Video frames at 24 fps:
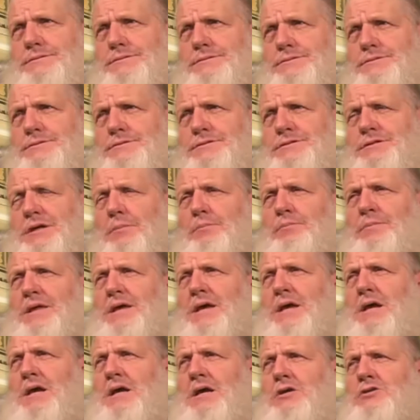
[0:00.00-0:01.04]

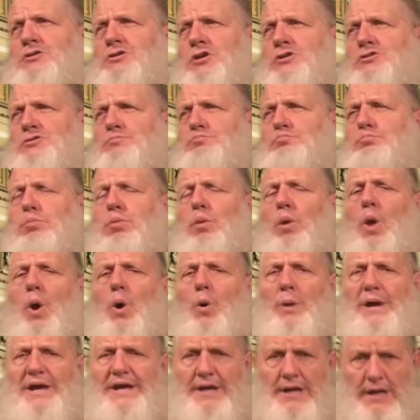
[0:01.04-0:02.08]
something just
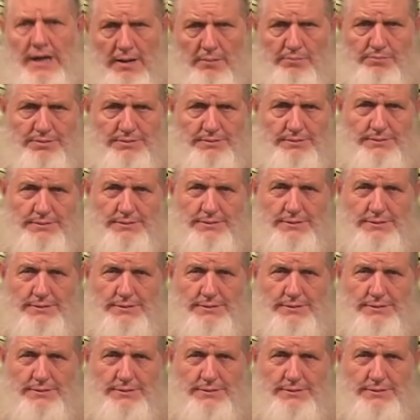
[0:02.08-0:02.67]
blowing up,